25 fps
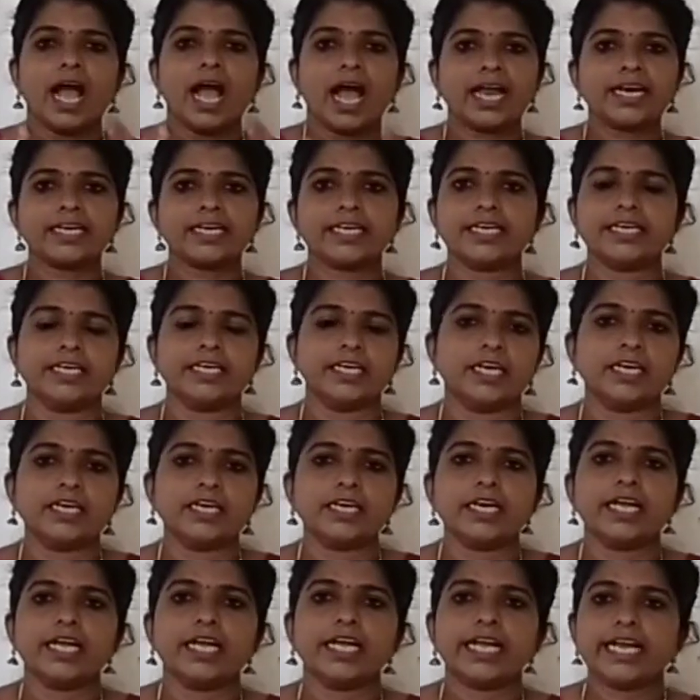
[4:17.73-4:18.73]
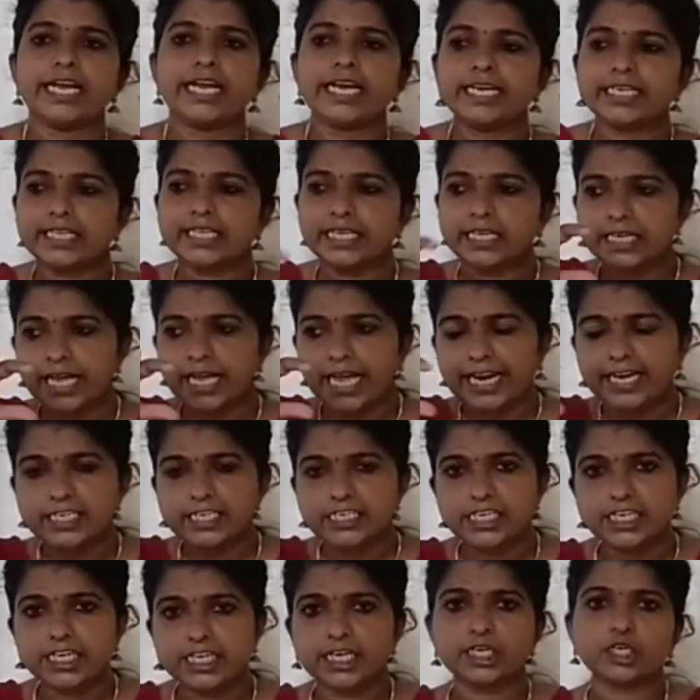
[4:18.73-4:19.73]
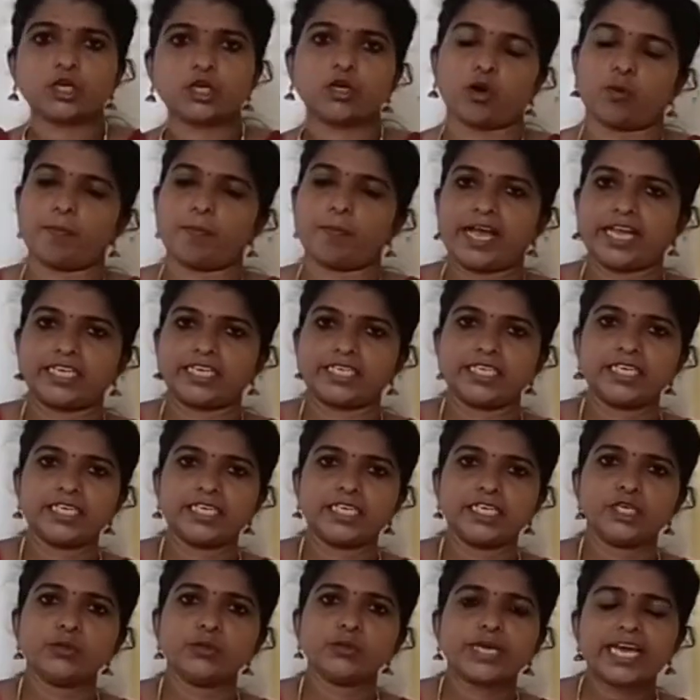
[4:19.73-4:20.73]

And here in the entire chromatin,